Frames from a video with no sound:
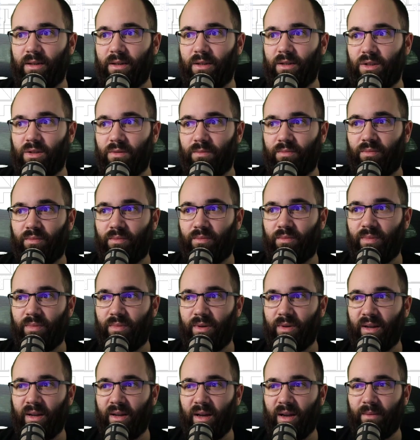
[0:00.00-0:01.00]
So we
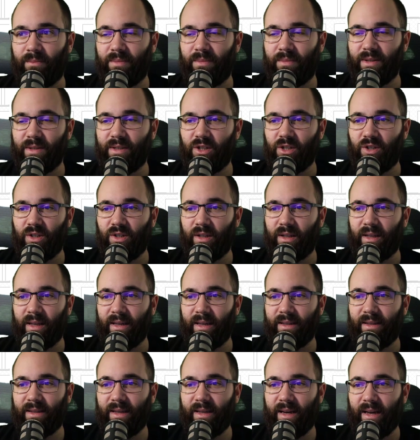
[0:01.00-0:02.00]
can kind of position it
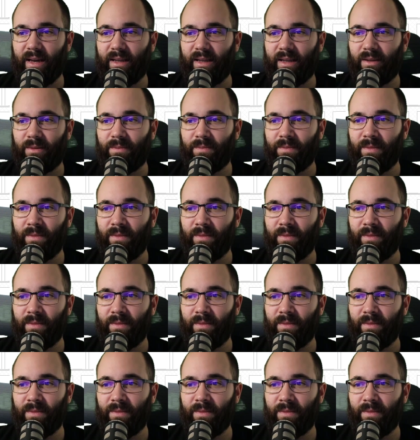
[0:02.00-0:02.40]
like that,